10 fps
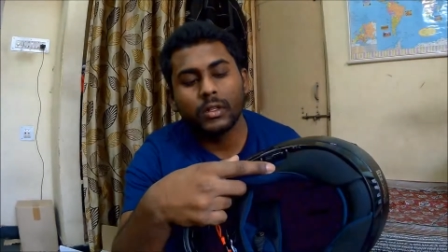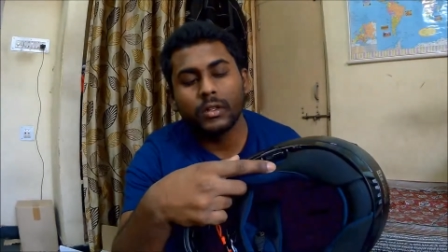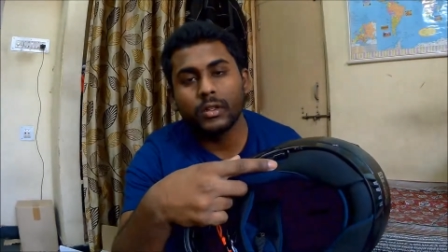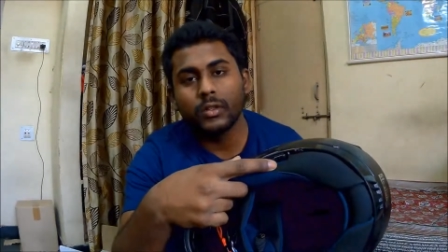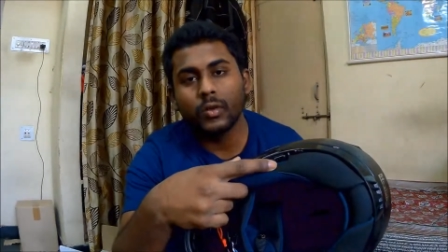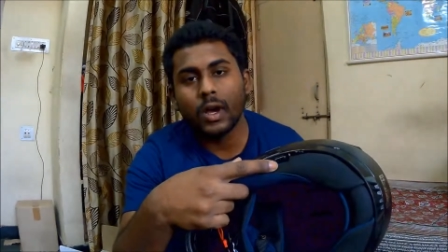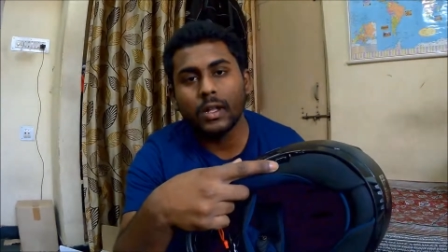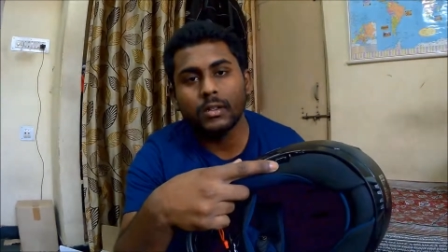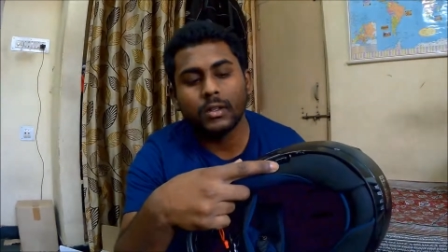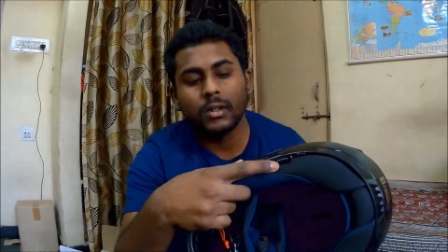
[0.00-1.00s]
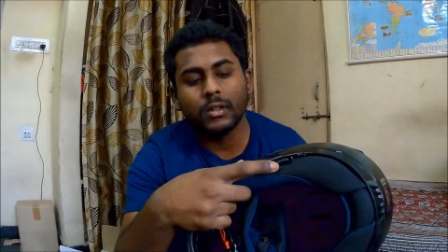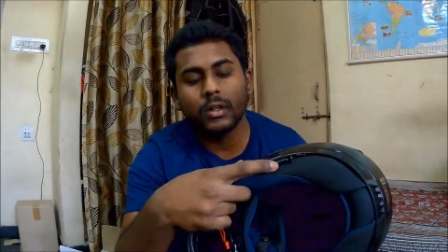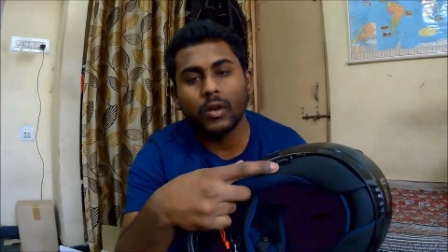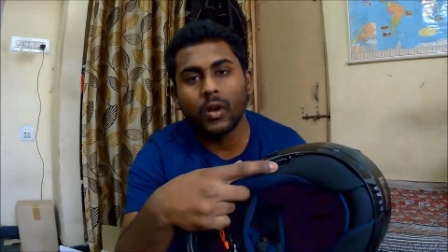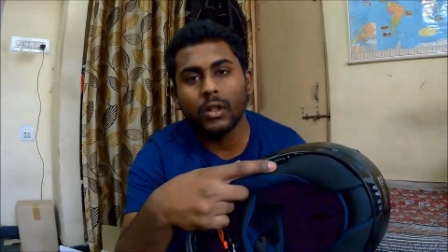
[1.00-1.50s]
this is to answer
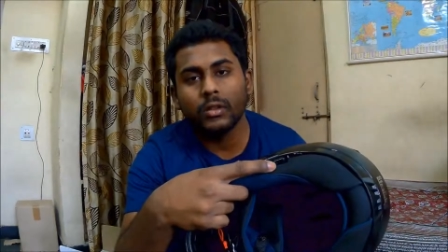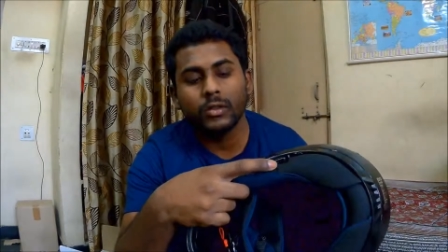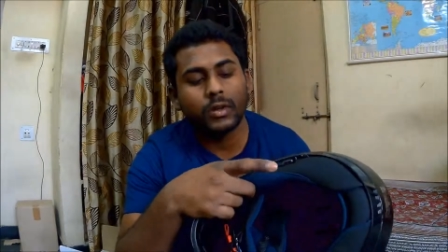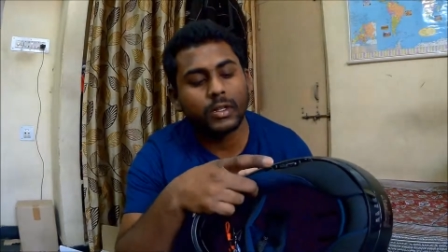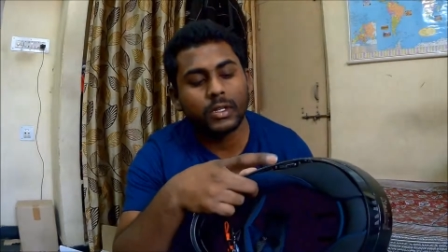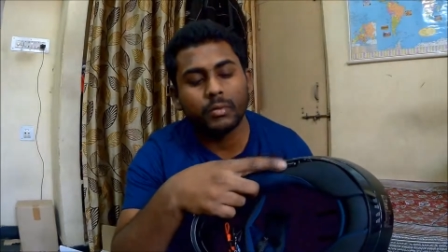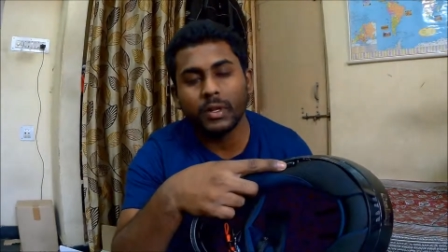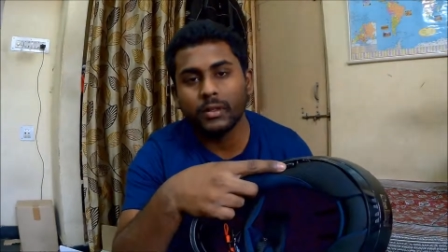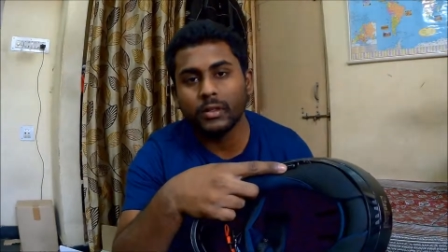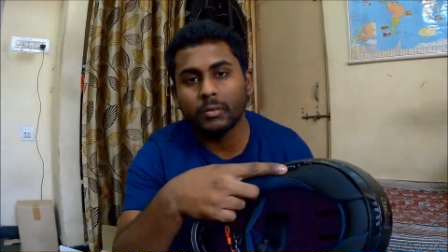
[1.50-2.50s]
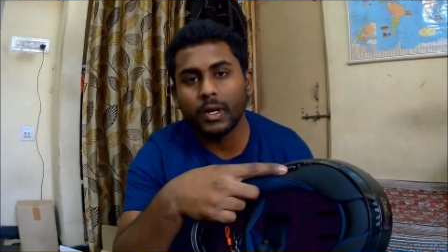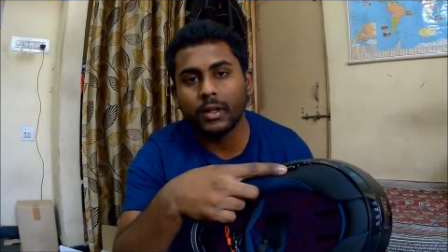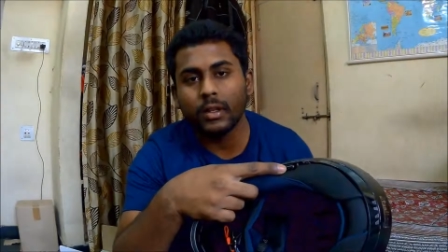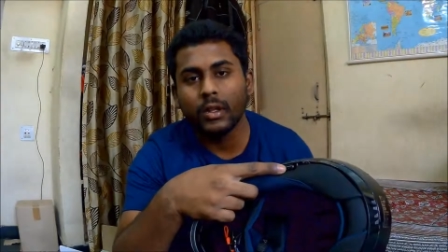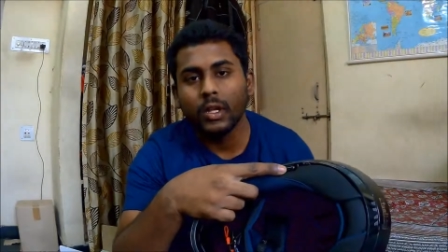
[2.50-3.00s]
the calls you can just press this
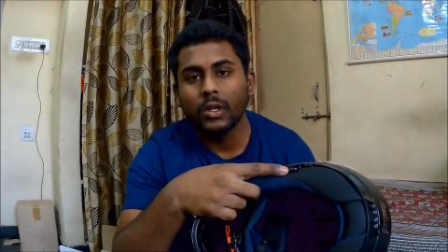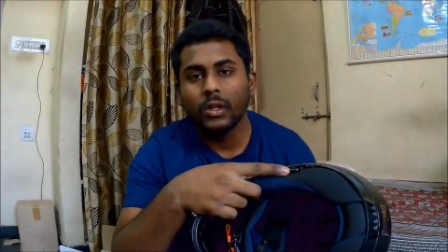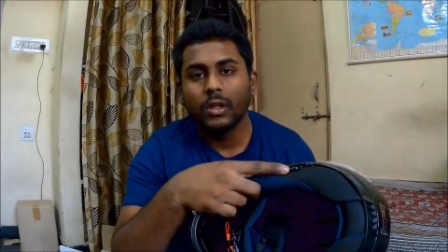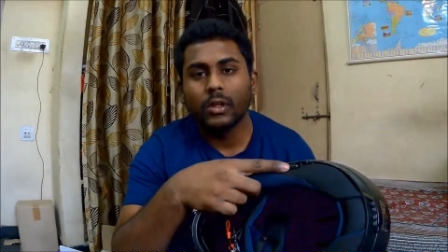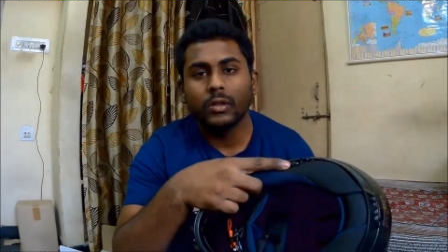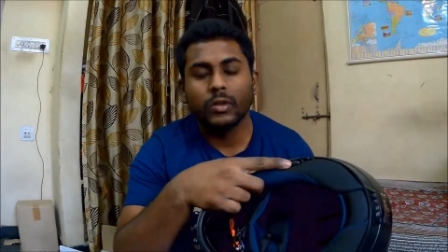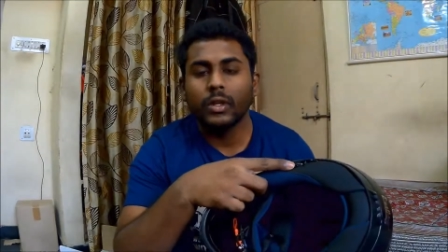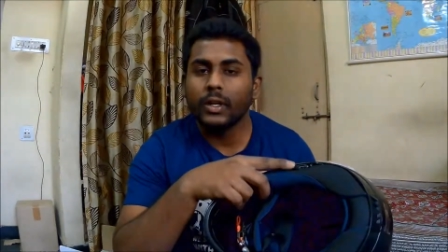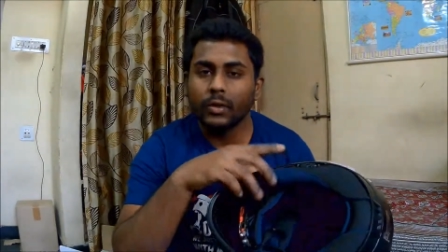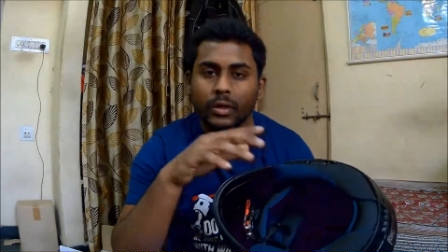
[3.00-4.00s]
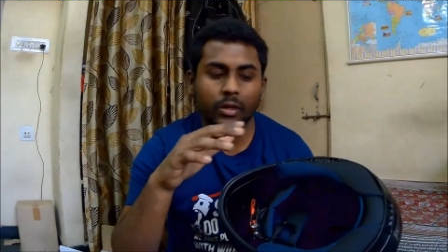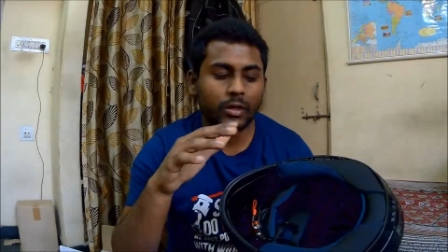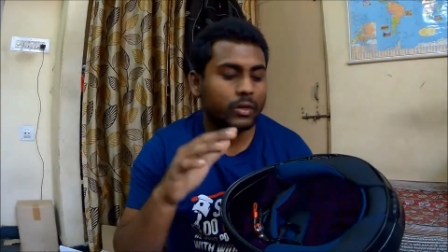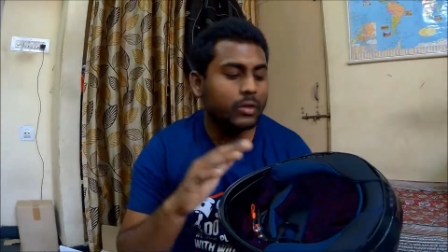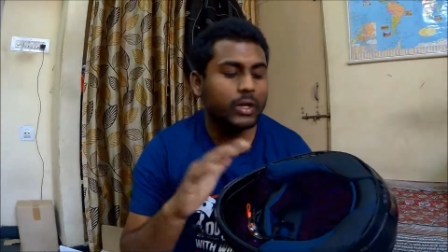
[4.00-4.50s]
button so that you
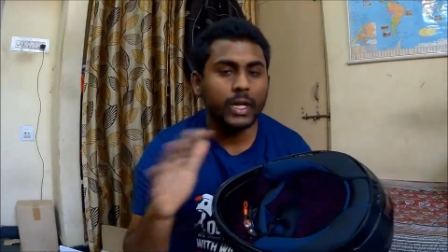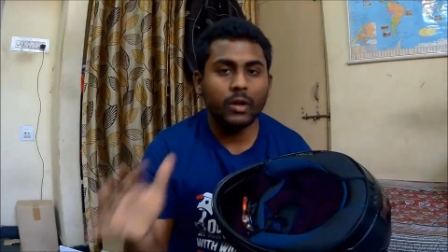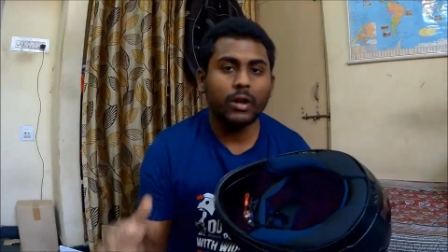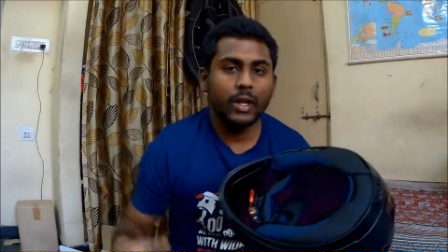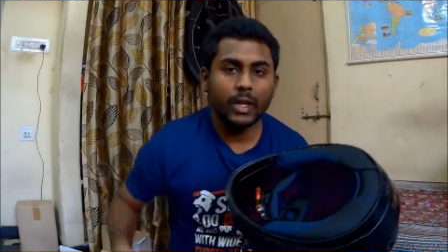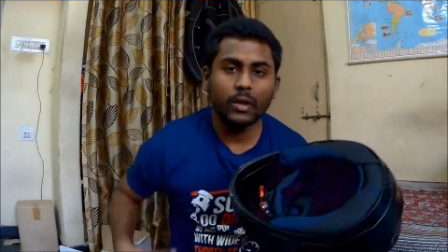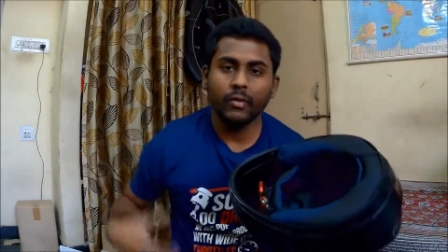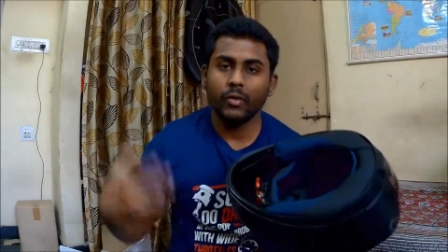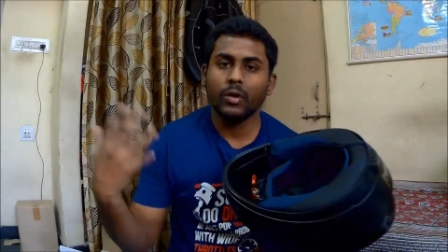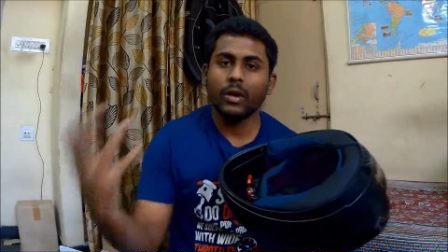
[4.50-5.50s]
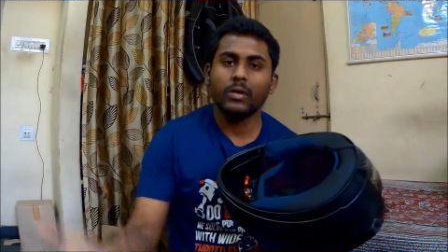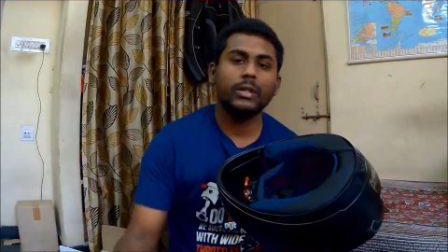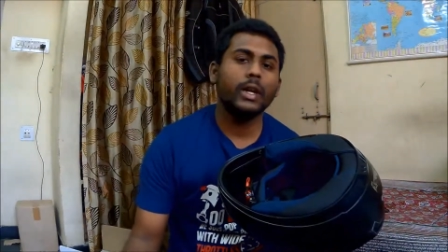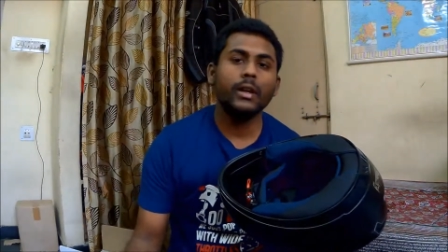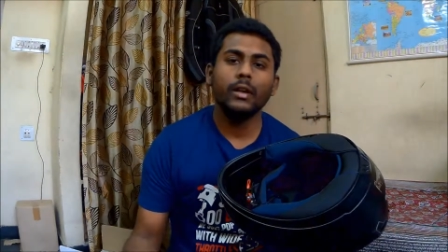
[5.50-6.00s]
you need not take your phone
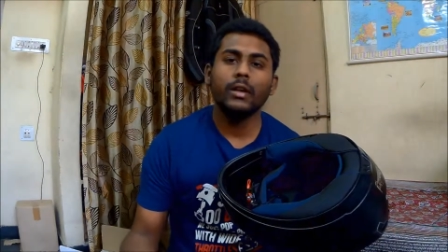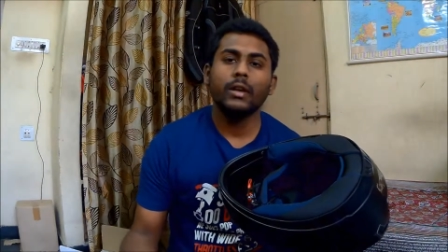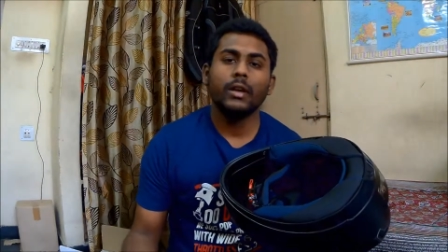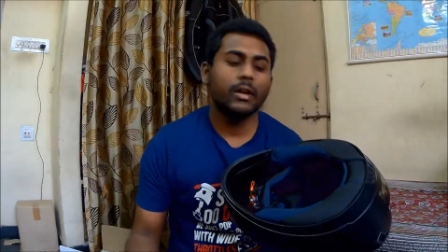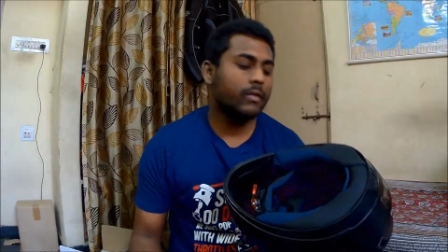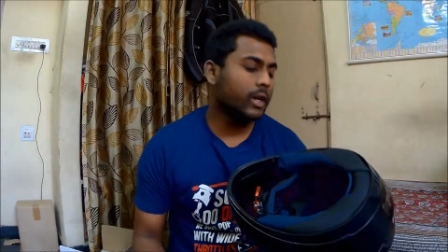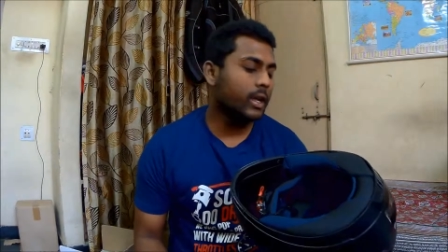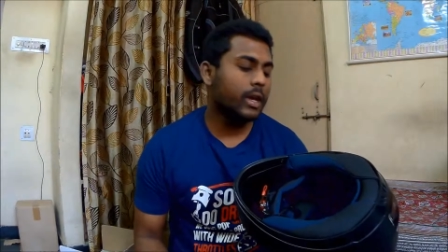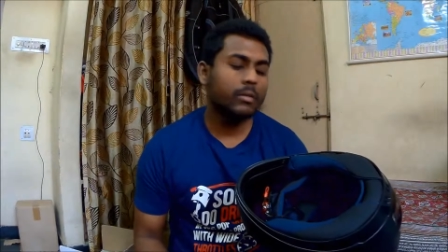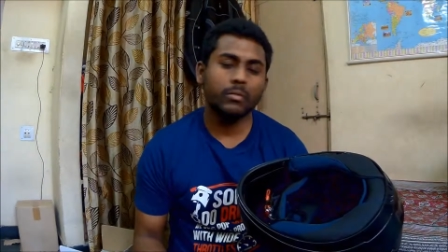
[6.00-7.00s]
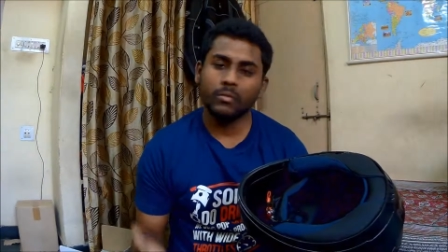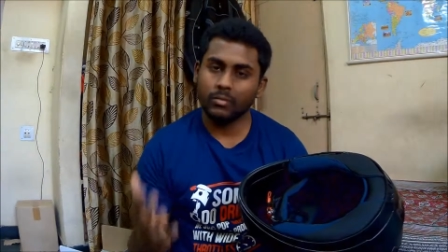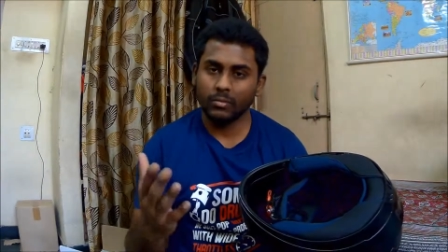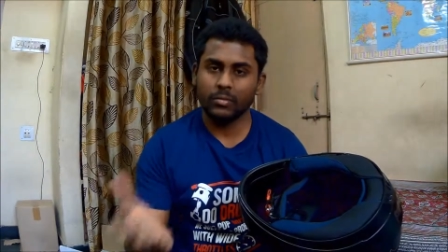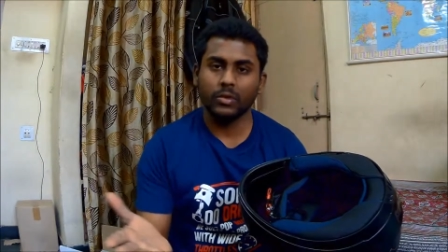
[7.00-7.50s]
outside every time
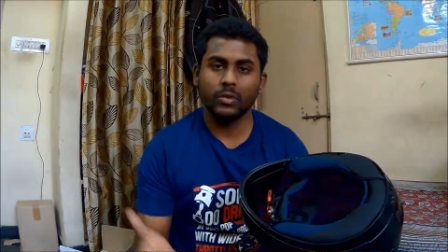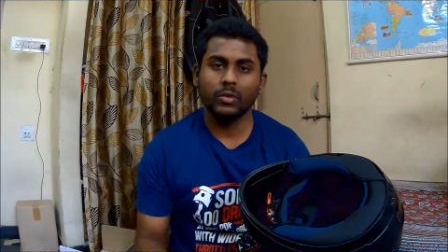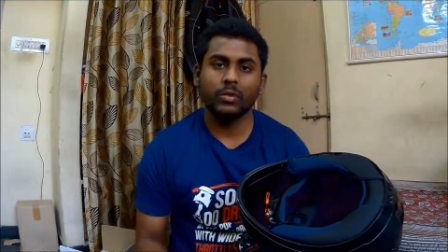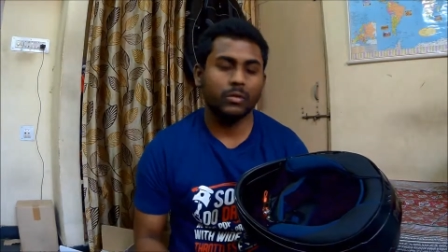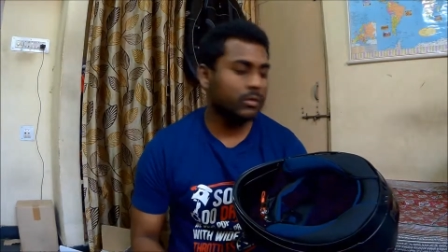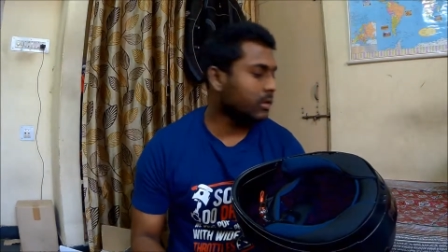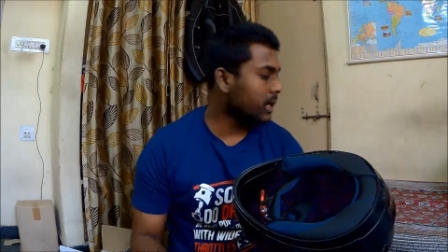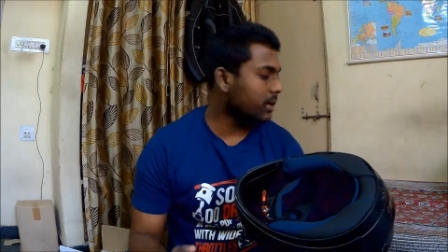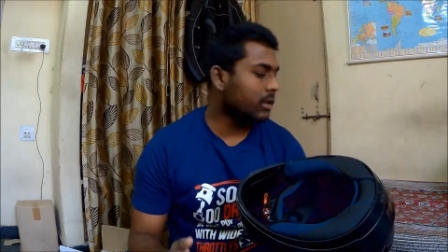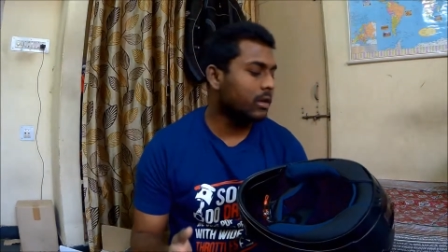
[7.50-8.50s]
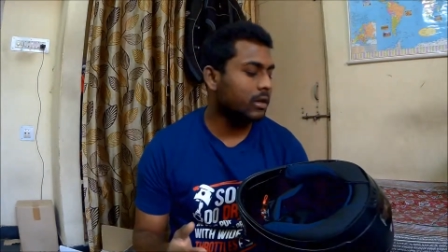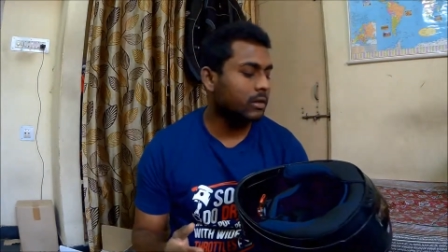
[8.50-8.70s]
you get the